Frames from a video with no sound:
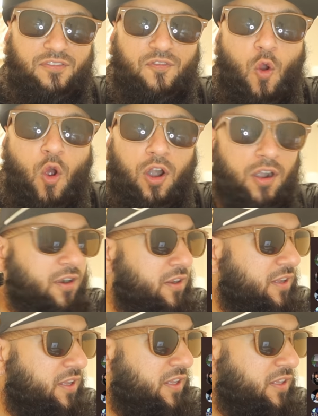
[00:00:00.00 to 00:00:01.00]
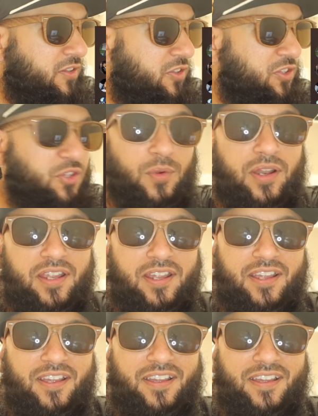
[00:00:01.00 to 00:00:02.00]
4, 3,
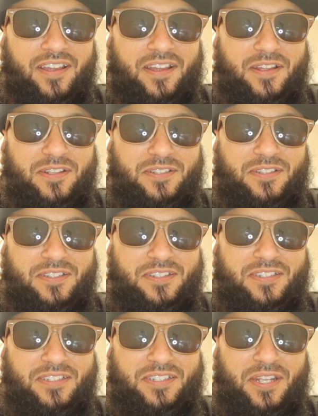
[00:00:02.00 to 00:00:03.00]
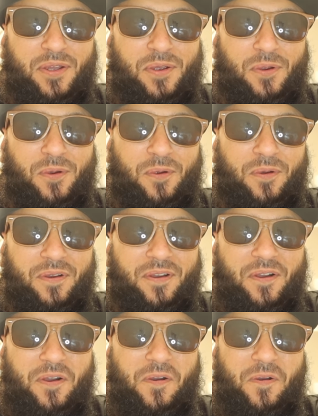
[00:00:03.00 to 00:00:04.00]
2, I'm
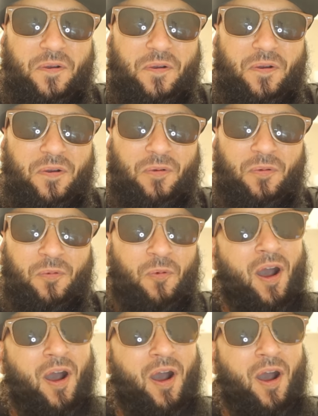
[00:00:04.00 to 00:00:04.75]
sorry. 1.